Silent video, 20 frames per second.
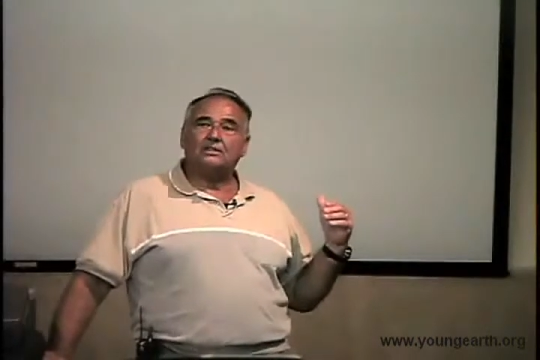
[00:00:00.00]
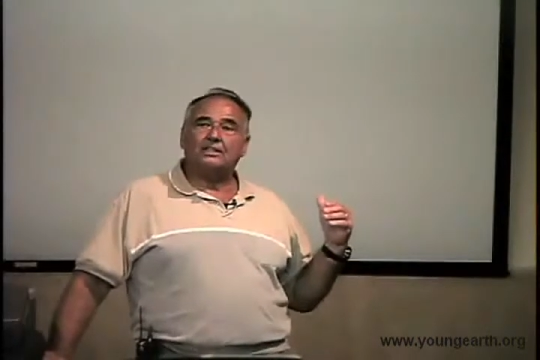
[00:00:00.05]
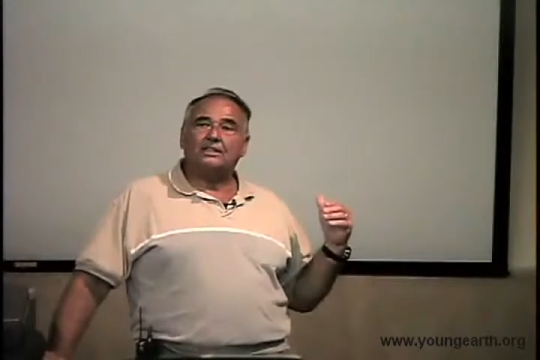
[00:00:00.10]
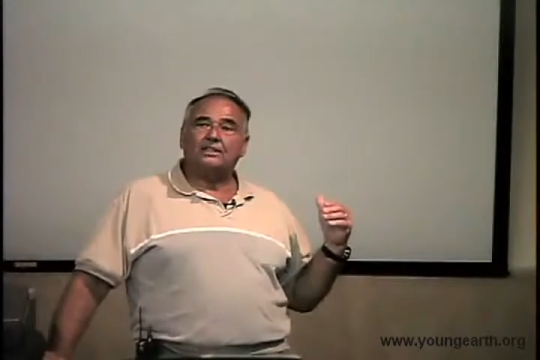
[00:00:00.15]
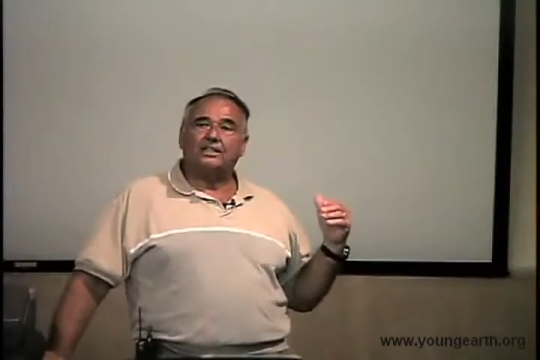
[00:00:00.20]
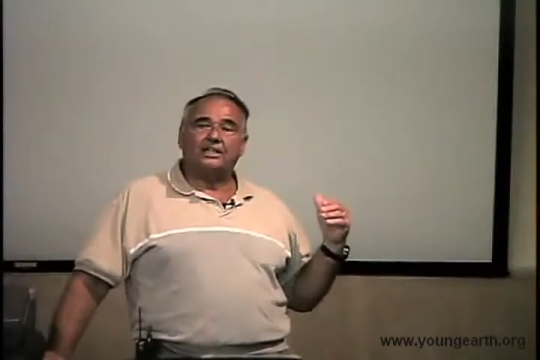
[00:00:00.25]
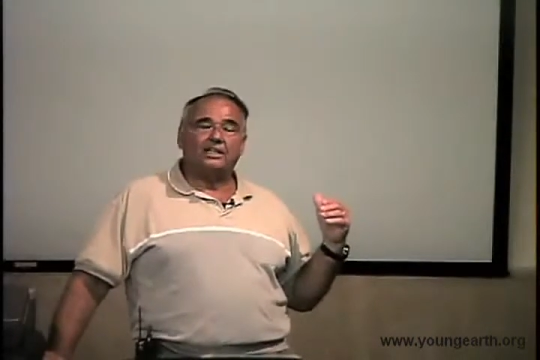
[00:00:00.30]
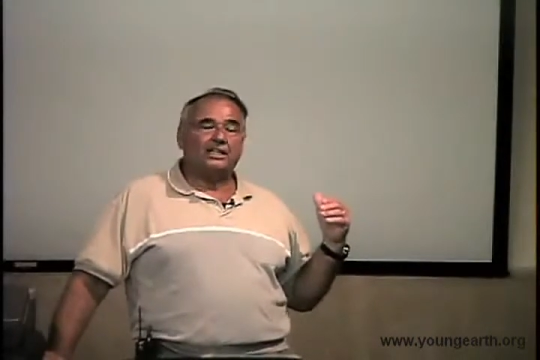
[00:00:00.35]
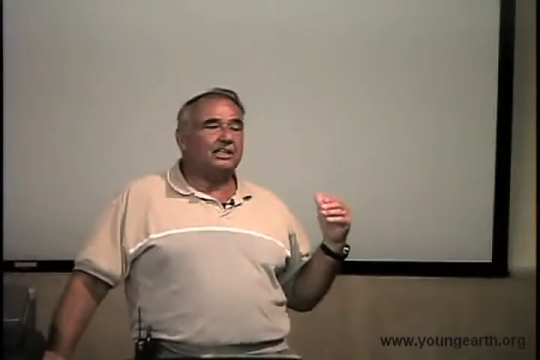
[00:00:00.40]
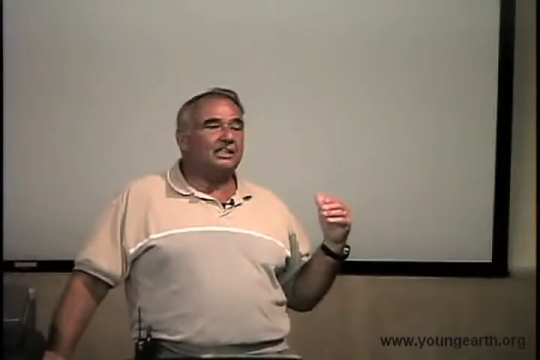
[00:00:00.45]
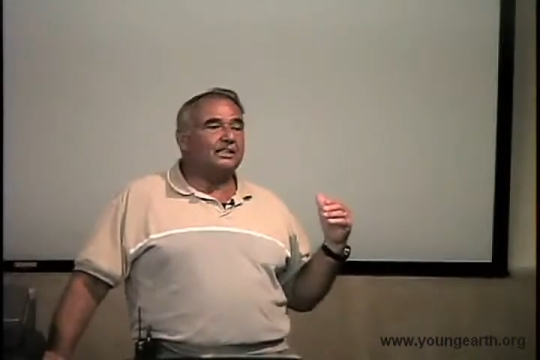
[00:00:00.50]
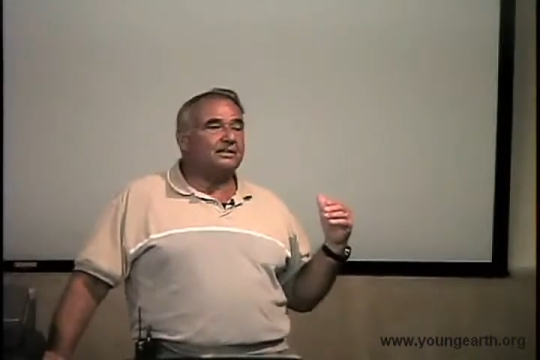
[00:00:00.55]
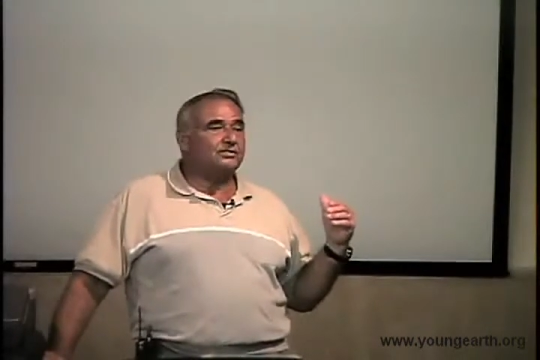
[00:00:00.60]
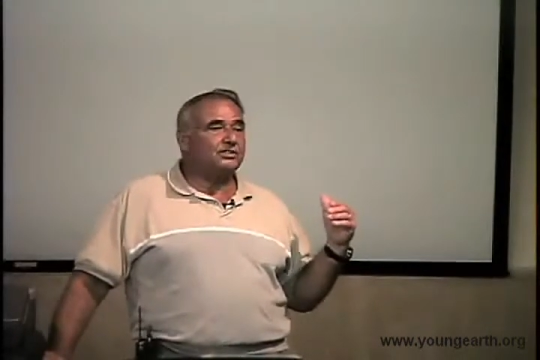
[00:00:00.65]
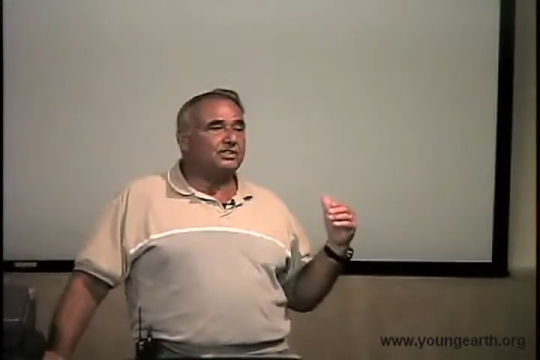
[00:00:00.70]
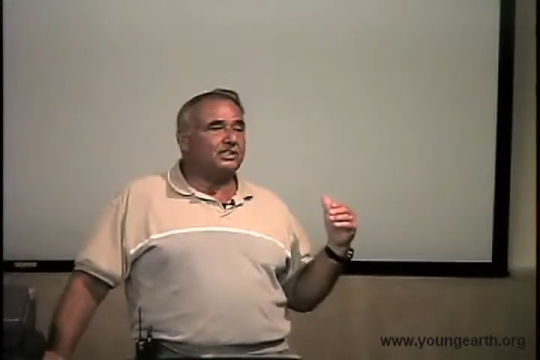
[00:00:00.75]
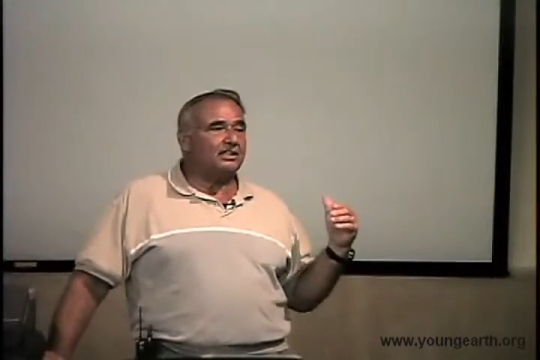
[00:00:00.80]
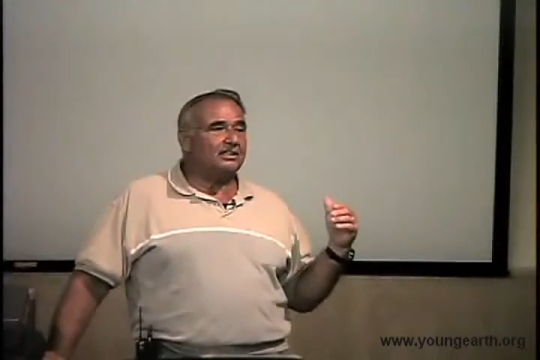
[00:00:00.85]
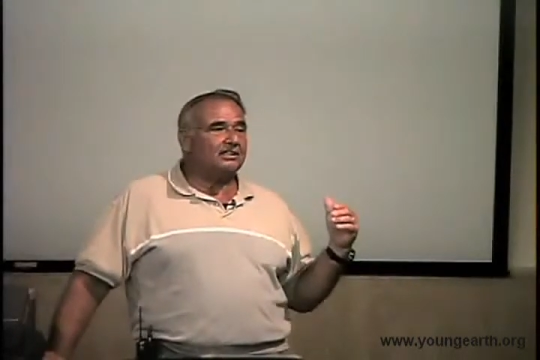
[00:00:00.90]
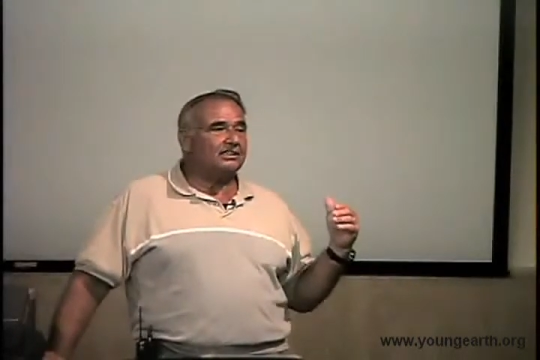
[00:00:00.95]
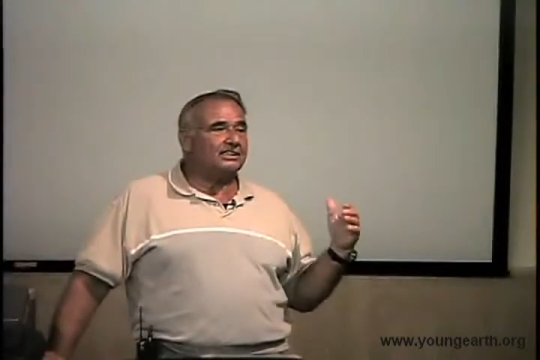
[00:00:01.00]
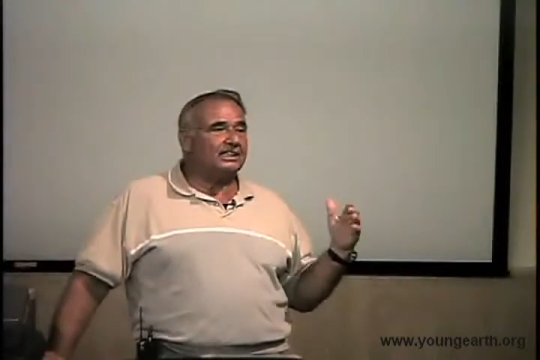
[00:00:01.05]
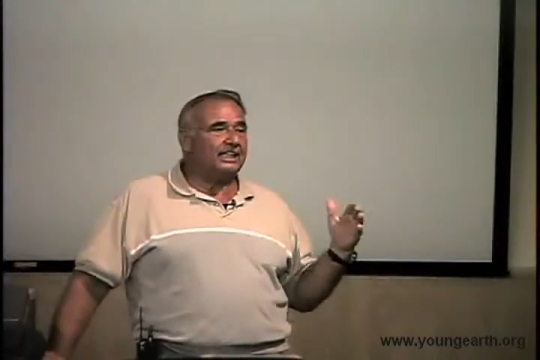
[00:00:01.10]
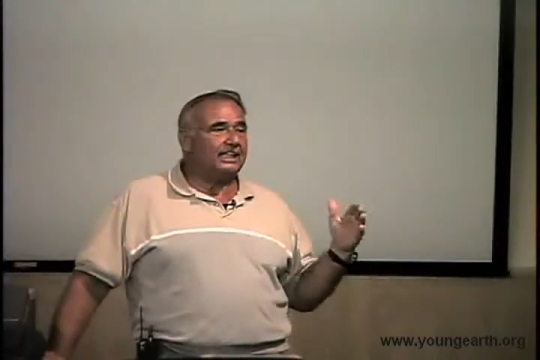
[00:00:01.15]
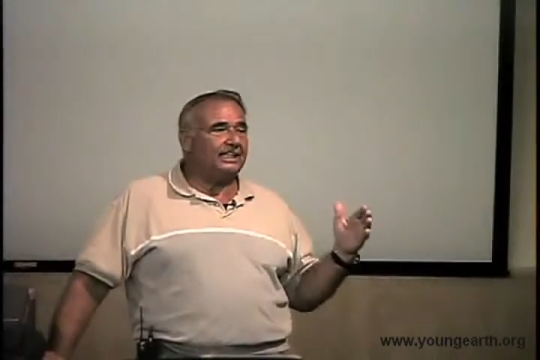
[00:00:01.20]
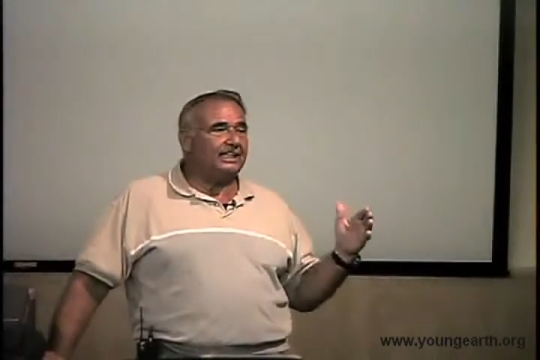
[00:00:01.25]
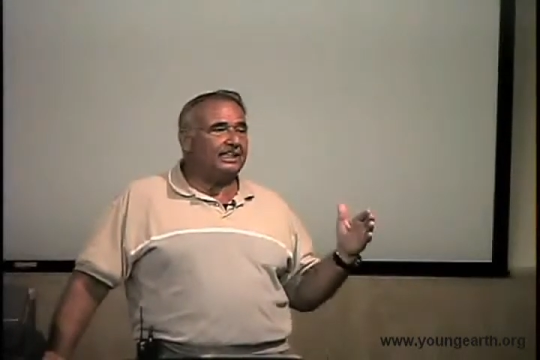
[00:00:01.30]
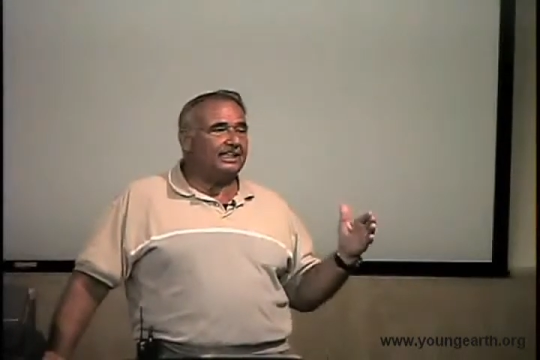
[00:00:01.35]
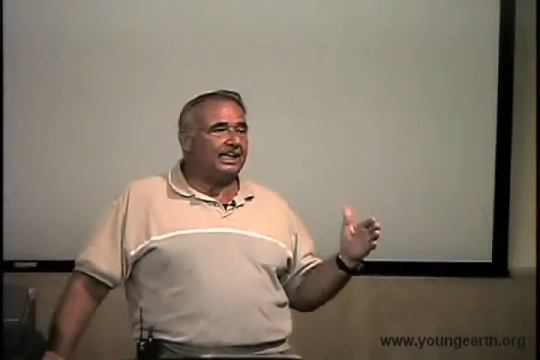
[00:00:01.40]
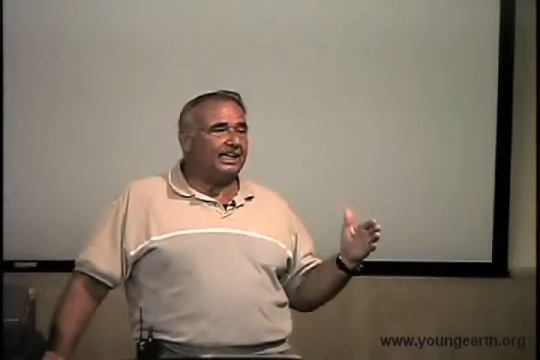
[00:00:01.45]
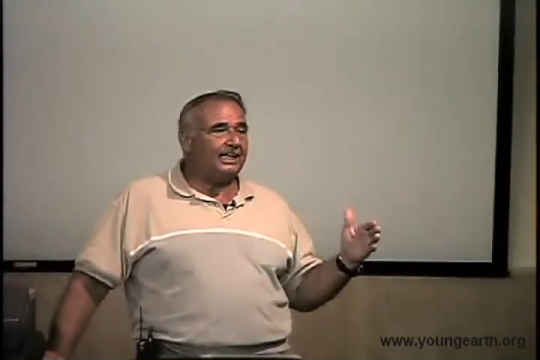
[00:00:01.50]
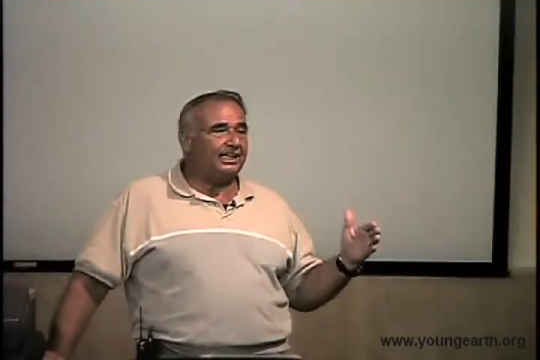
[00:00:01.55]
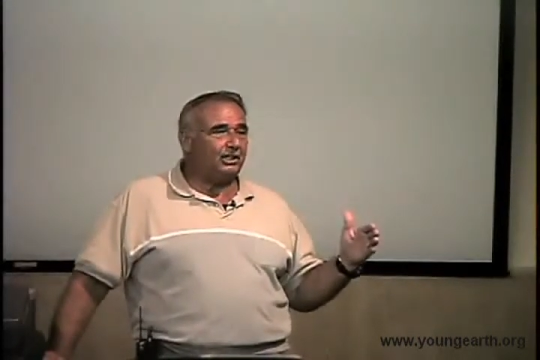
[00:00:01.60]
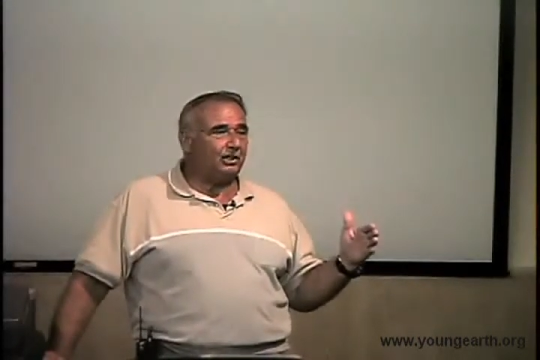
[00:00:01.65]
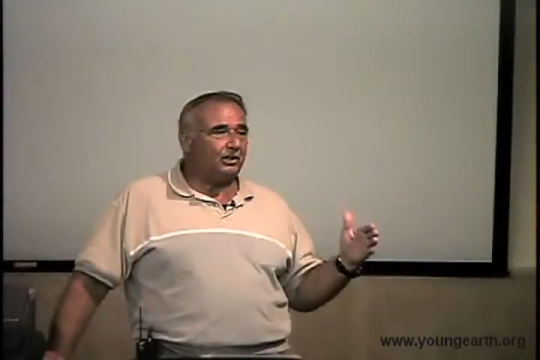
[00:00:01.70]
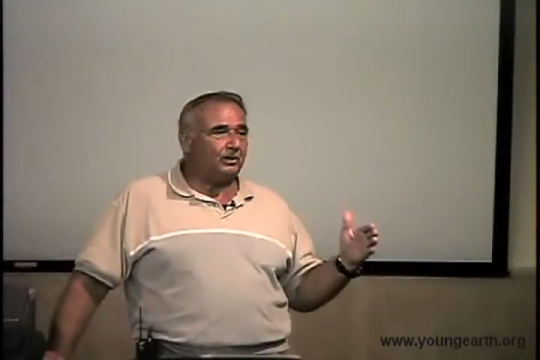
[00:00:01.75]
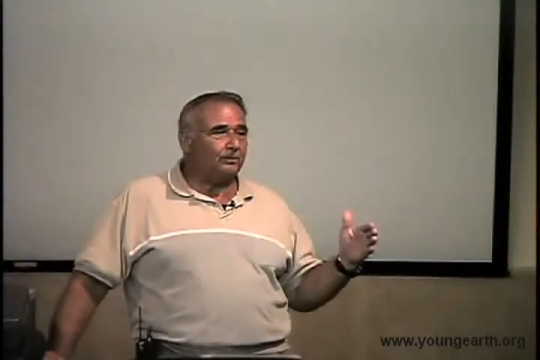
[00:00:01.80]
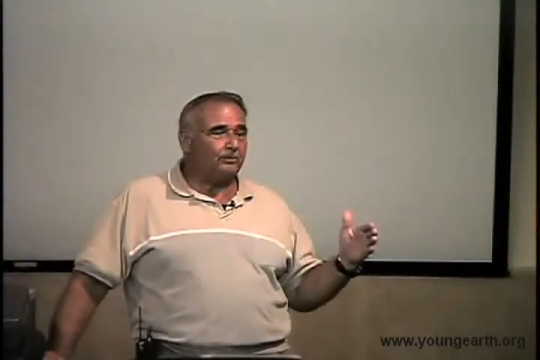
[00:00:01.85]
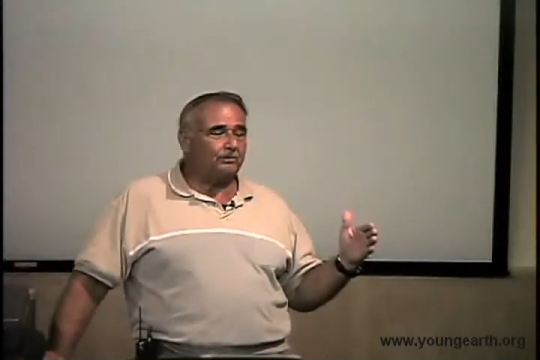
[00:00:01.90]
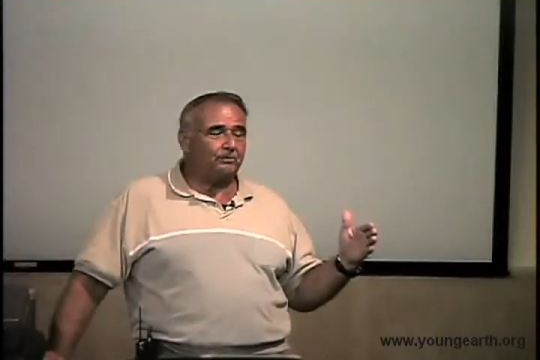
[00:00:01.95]
the cliffs there at San
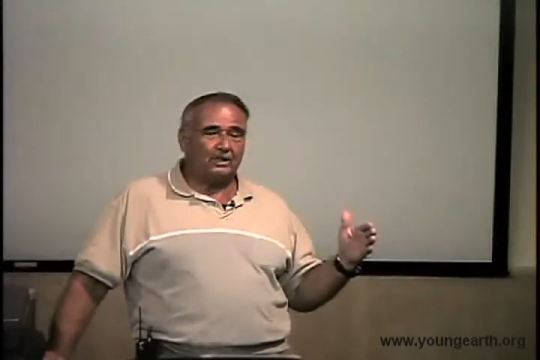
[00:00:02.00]
Diego.